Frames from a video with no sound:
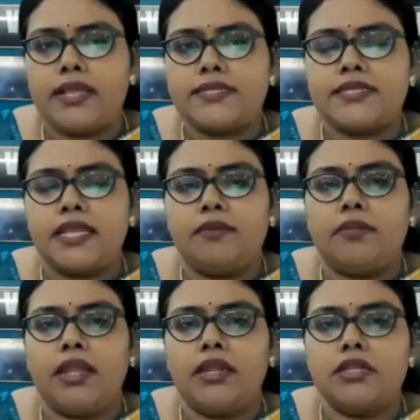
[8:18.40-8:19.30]
Sn
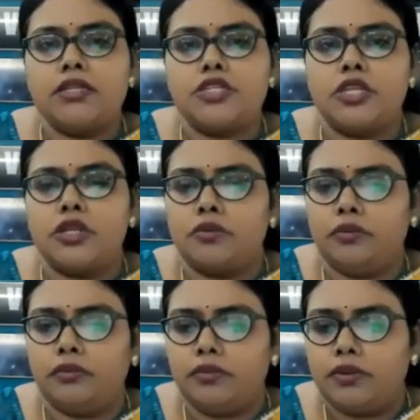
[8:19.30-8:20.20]
minus
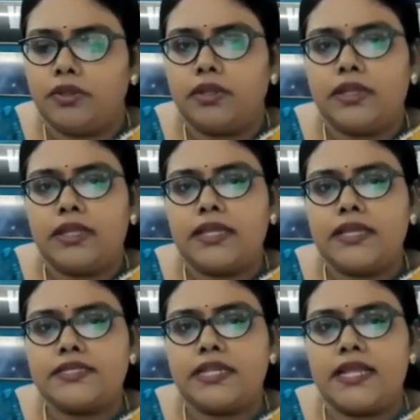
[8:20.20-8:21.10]
u
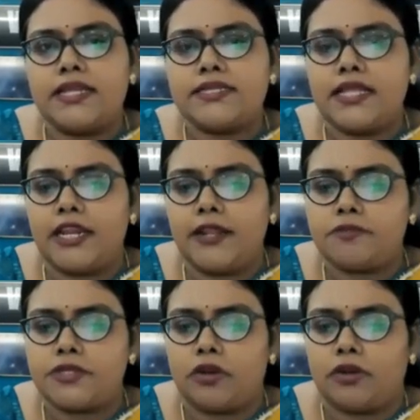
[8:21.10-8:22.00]
is less than
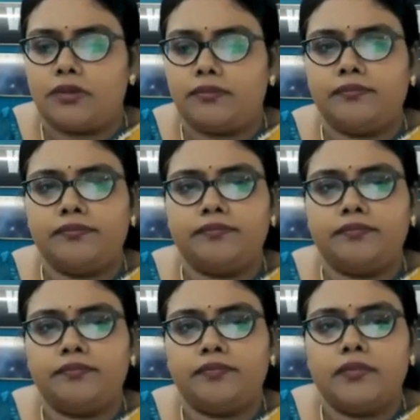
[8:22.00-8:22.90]
epsilon
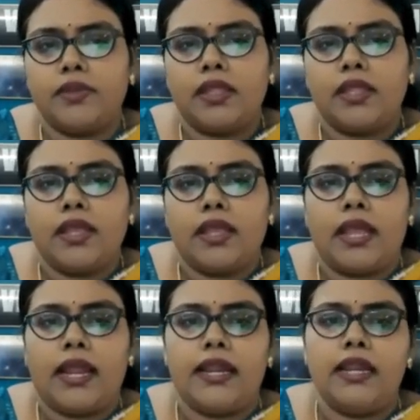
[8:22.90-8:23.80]

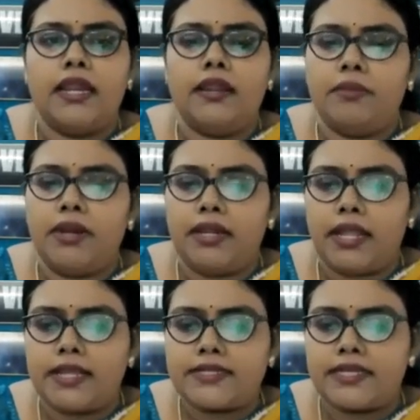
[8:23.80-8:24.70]
and limit
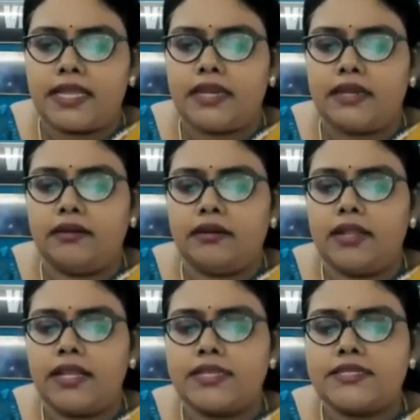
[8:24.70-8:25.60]
Sn
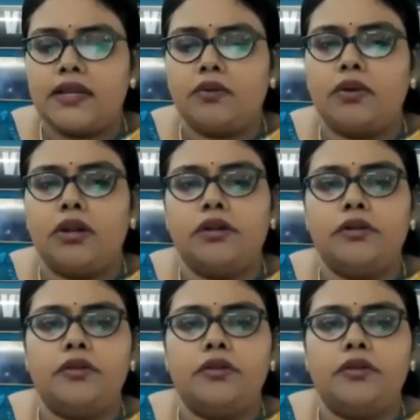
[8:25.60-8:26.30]
is equal to